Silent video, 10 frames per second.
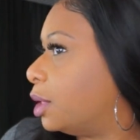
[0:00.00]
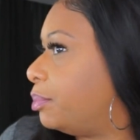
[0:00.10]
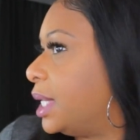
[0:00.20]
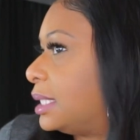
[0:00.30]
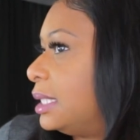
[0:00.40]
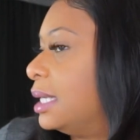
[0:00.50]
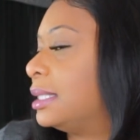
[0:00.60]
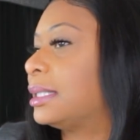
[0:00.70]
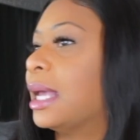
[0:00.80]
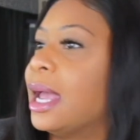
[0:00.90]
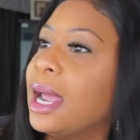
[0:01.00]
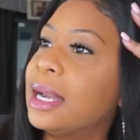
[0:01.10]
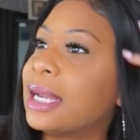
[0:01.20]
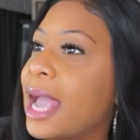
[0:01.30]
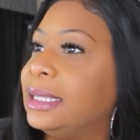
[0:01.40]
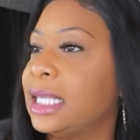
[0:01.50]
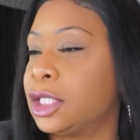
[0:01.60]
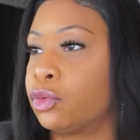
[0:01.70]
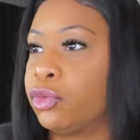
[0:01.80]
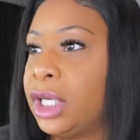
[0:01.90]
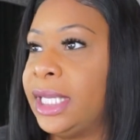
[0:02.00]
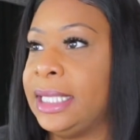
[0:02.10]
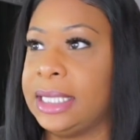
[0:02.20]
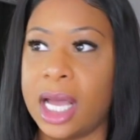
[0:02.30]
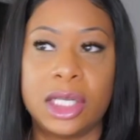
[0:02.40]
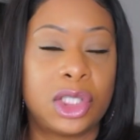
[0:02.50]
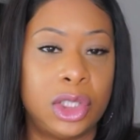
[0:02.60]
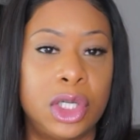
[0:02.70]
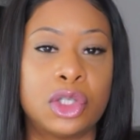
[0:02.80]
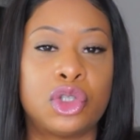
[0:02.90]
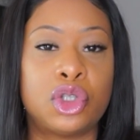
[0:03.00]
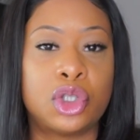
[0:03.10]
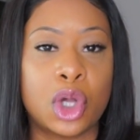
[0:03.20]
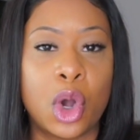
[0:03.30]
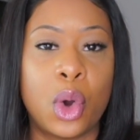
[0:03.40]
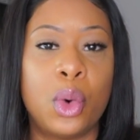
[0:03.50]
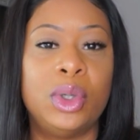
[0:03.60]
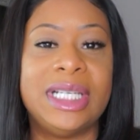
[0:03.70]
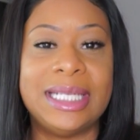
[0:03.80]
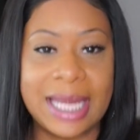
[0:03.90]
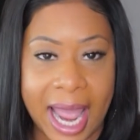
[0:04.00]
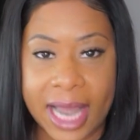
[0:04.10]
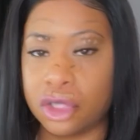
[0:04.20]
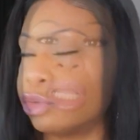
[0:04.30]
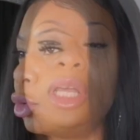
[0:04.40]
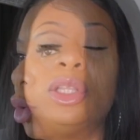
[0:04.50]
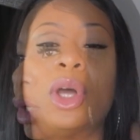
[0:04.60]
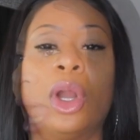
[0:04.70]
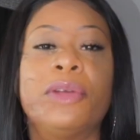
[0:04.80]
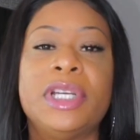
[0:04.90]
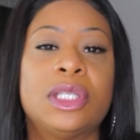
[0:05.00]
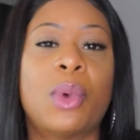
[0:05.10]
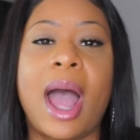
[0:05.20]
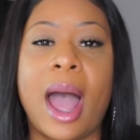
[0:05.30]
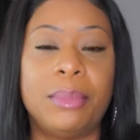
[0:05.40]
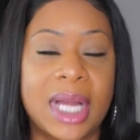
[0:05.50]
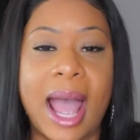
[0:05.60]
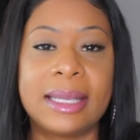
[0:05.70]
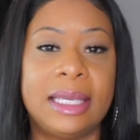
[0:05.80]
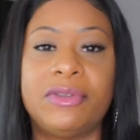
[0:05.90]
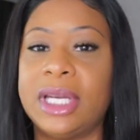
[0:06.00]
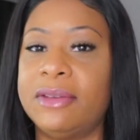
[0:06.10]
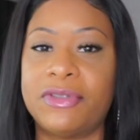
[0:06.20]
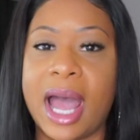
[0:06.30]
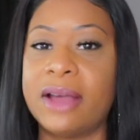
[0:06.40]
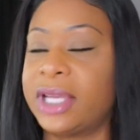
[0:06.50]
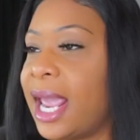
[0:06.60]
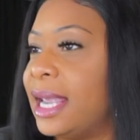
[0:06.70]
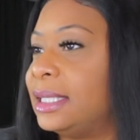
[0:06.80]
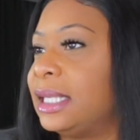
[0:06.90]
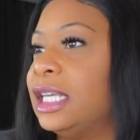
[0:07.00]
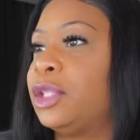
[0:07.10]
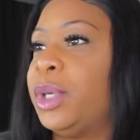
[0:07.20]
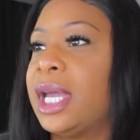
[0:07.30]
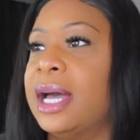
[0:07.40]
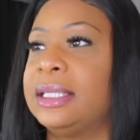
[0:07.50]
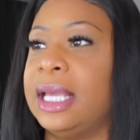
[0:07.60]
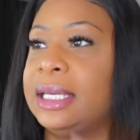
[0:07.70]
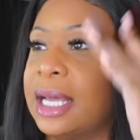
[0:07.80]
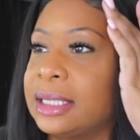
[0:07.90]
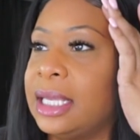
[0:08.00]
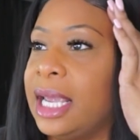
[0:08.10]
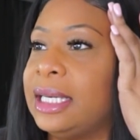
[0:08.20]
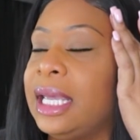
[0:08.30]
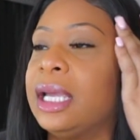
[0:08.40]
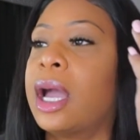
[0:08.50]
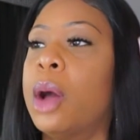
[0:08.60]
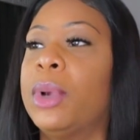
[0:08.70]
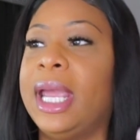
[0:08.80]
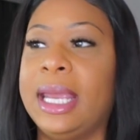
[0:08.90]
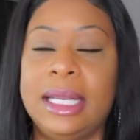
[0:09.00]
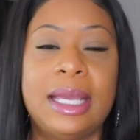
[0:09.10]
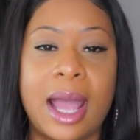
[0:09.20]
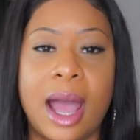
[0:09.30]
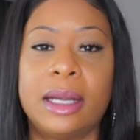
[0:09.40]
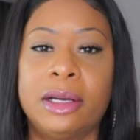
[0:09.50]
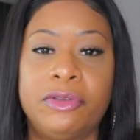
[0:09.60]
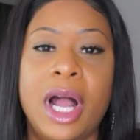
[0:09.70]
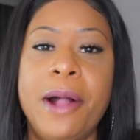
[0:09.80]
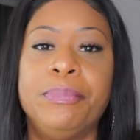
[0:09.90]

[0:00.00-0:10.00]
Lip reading: your business. Like, this really does look so natural. The only reason why I'm not giving it 5Ks is because it didn't come with any kind of